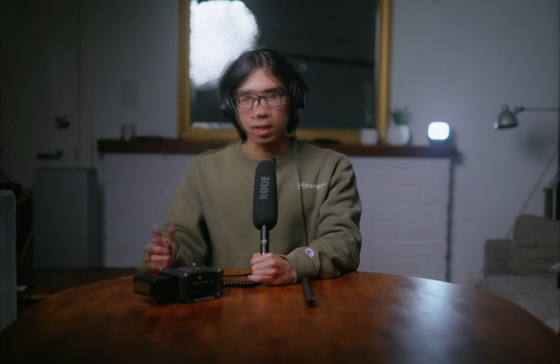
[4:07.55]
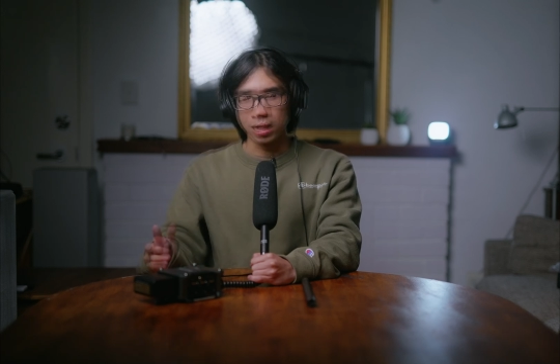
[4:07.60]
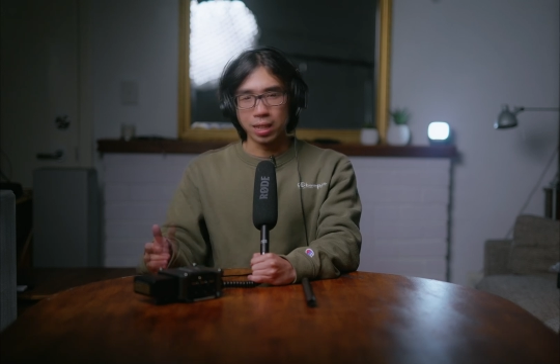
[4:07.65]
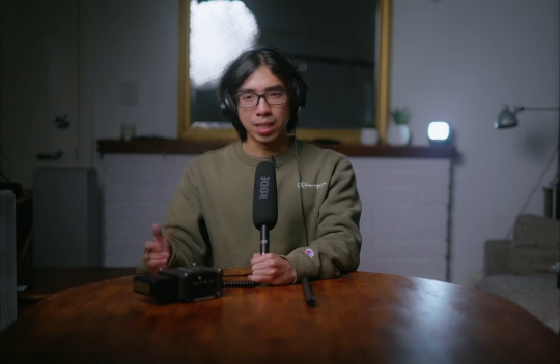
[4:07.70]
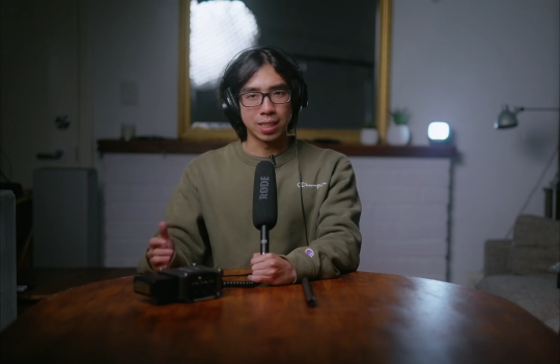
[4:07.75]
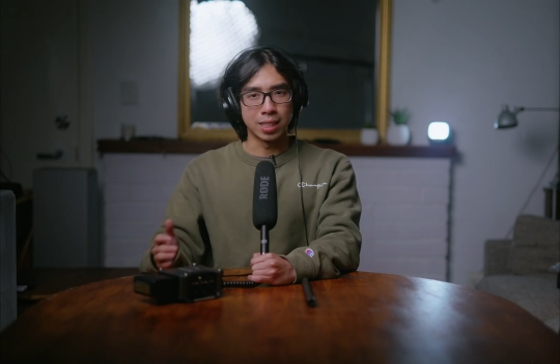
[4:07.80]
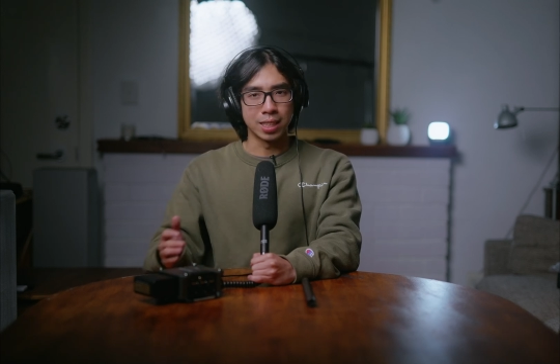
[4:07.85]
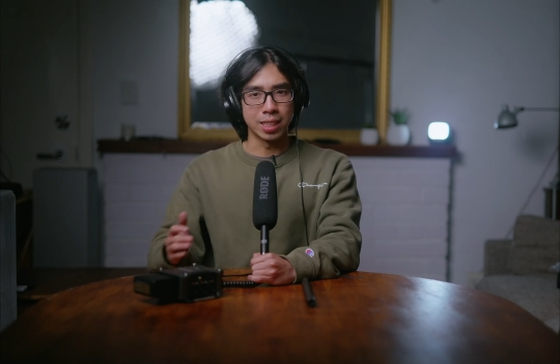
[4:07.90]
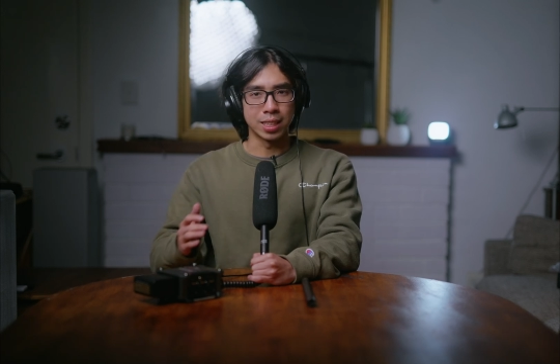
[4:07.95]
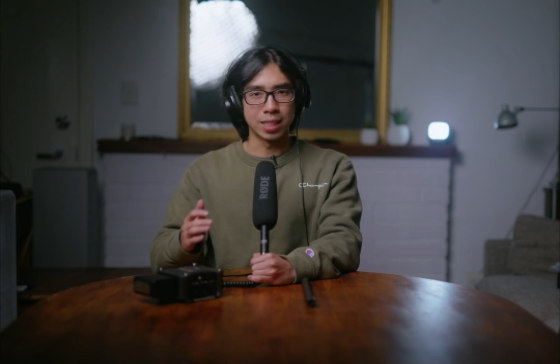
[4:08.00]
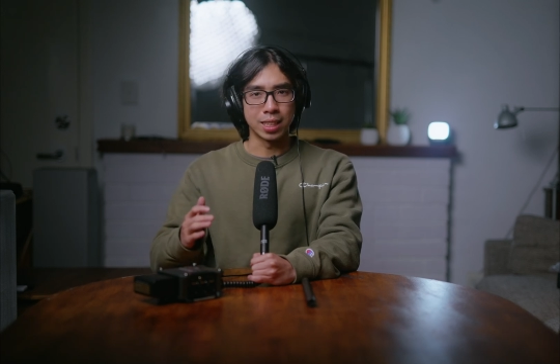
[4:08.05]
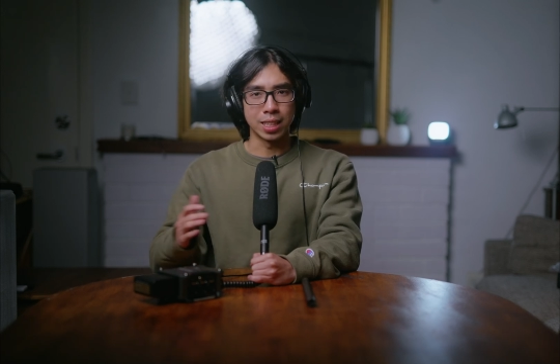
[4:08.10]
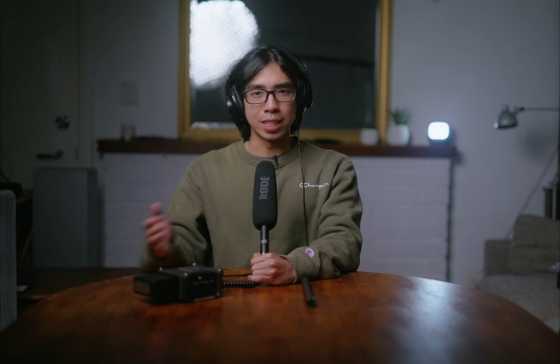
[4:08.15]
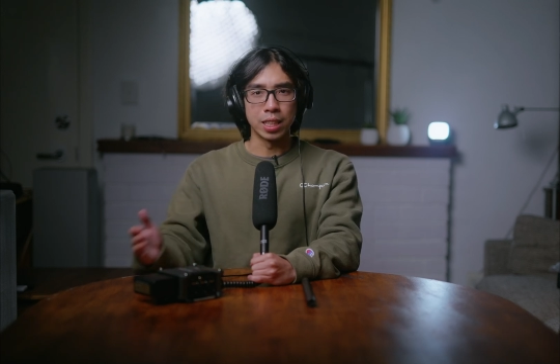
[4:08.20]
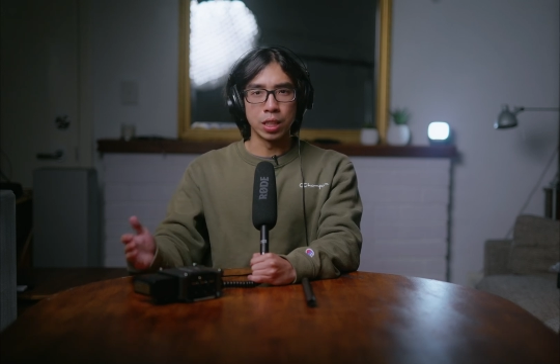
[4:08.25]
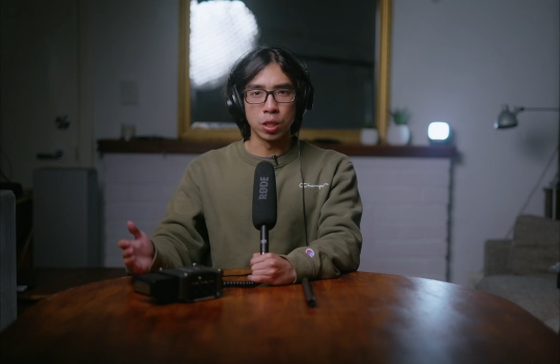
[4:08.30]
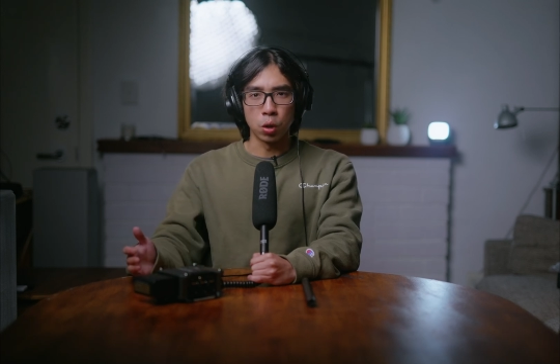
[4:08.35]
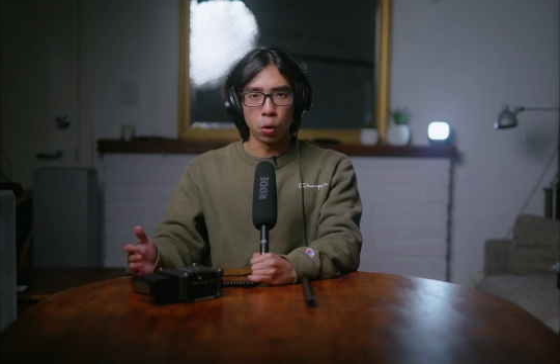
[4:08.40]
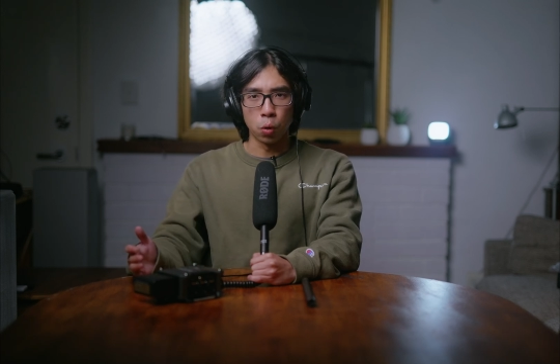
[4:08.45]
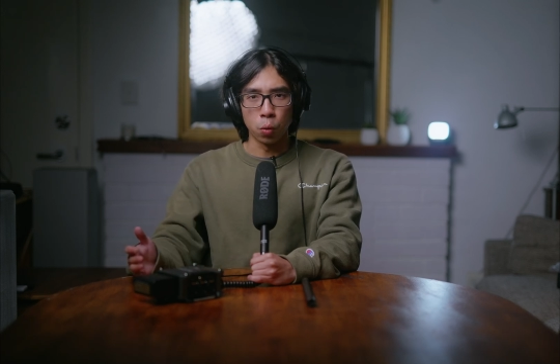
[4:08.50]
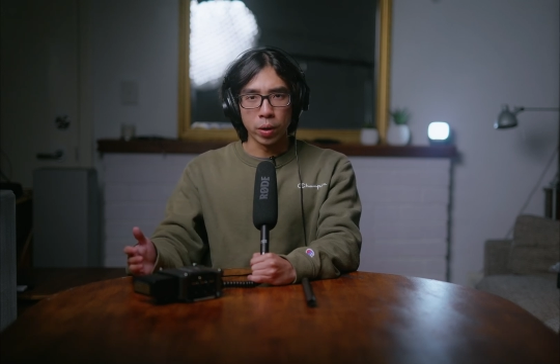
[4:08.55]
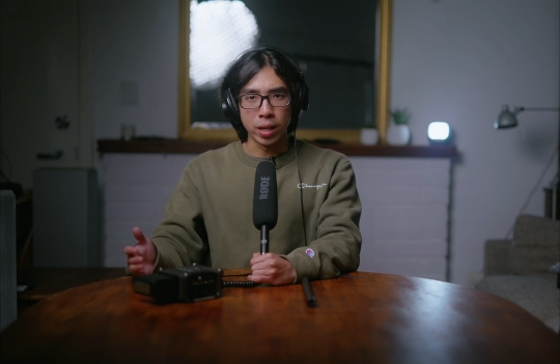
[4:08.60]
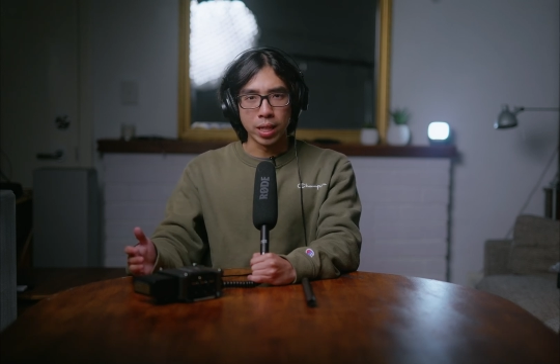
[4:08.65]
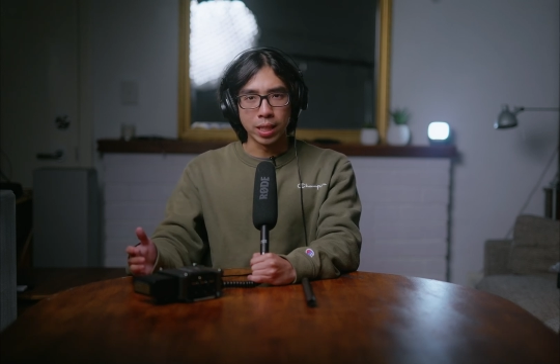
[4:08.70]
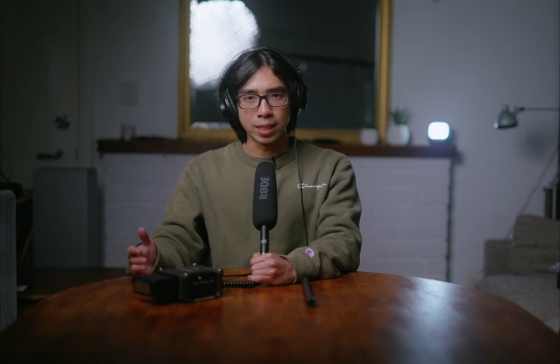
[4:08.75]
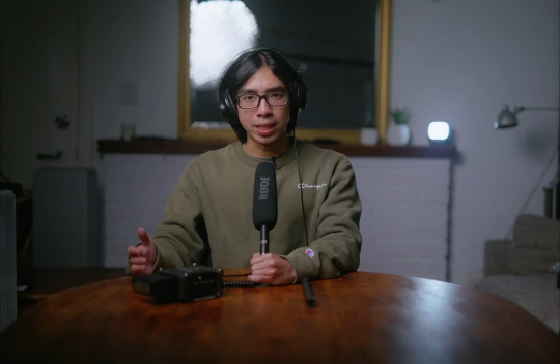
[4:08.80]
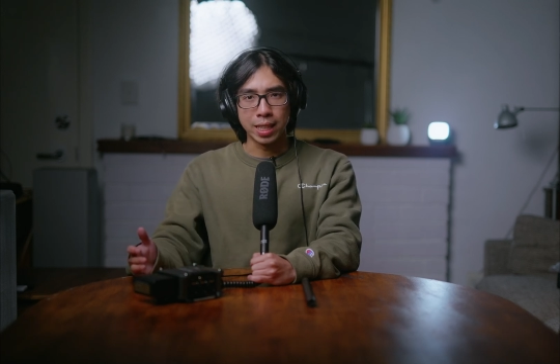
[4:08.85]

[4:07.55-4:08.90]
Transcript: This is in no way